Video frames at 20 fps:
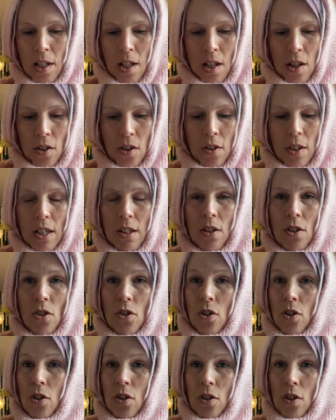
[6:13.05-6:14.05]
So this is
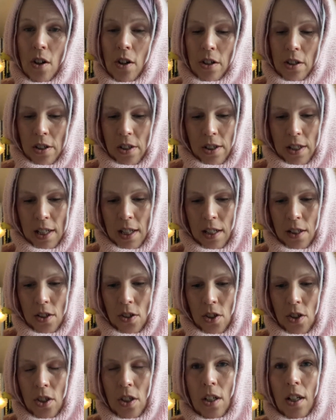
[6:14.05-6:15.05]
just garter
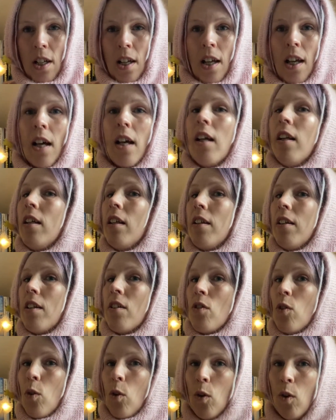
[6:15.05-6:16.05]
stitch, and this
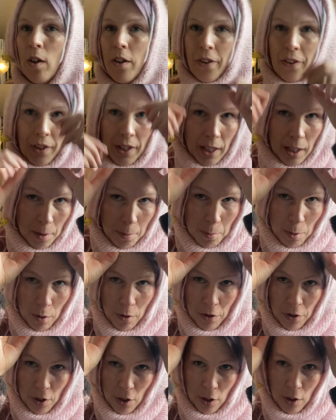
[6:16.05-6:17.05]
whole thing, both
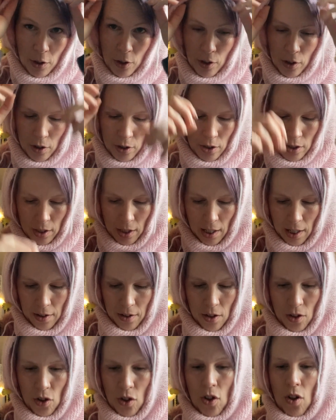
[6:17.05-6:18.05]
the hood and the
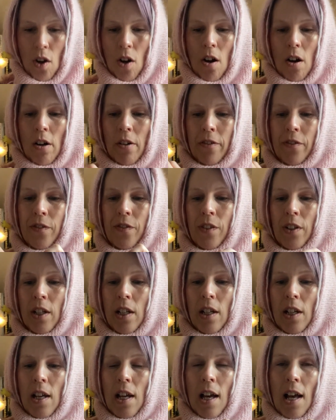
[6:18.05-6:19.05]
scarf,
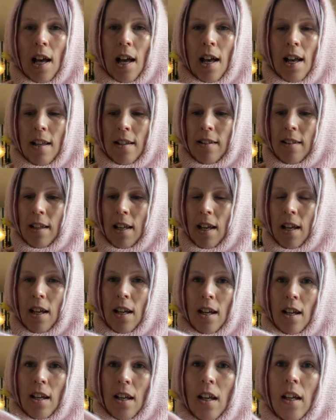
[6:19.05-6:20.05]
has
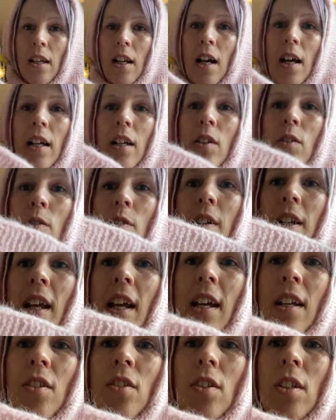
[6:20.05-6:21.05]
an I-cord
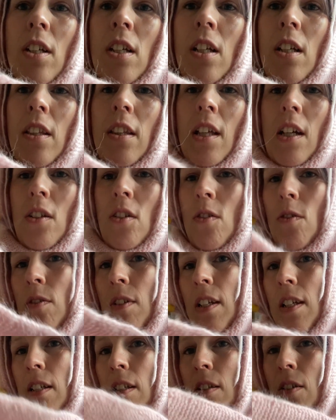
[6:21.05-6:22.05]
edging that you
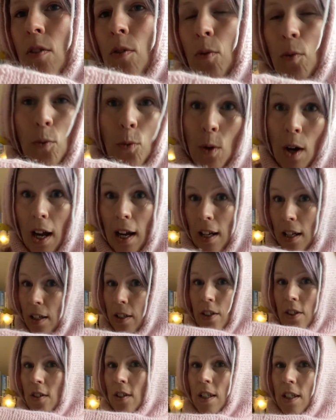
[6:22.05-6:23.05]
knit while
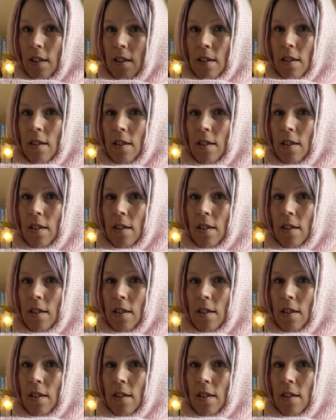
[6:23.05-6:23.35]
you knit.